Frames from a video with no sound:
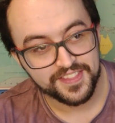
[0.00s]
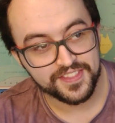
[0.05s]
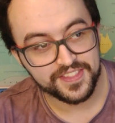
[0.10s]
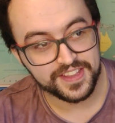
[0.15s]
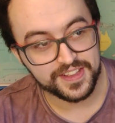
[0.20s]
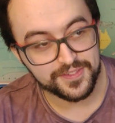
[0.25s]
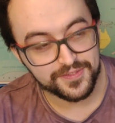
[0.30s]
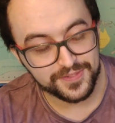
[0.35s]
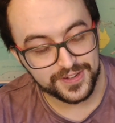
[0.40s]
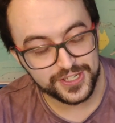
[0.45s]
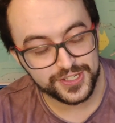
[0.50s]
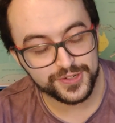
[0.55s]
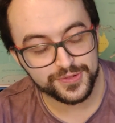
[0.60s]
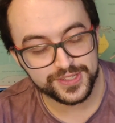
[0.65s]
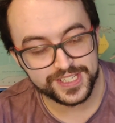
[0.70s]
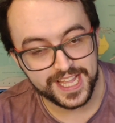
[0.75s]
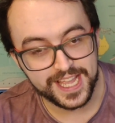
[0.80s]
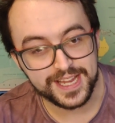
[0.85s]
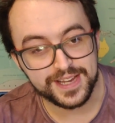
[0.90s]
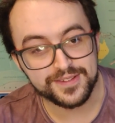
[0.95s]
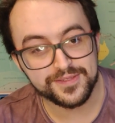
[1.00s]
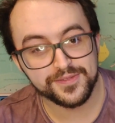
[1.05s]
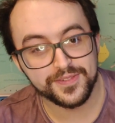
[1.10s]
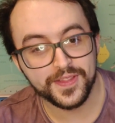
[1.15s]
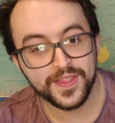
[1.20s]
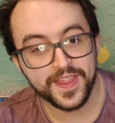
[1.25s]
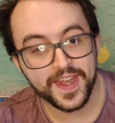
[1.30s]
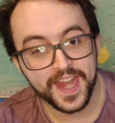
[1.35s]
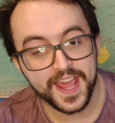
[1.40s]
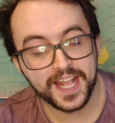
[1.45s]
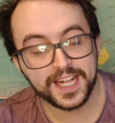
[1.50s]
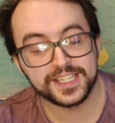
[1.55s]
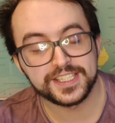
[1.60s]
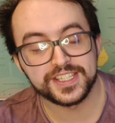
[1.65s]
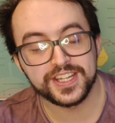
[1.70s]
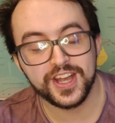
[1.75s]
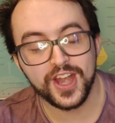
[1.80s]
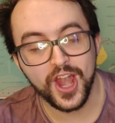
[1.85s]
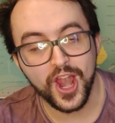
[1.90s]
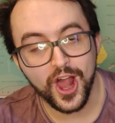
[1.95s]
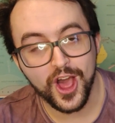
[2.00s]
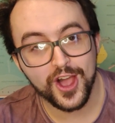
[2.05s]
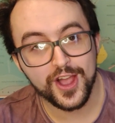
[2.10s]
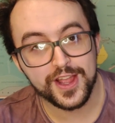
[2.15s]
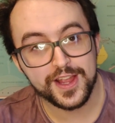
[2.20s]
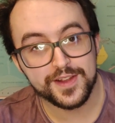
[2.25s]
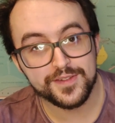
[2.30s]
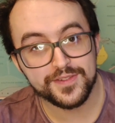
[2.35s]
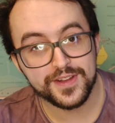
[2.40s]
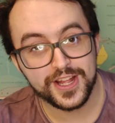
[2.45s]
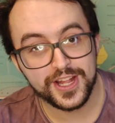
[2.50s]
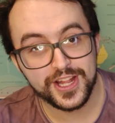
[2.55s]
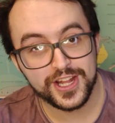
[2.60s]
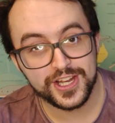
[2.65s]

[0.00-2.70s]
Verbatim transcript: the official date for the next live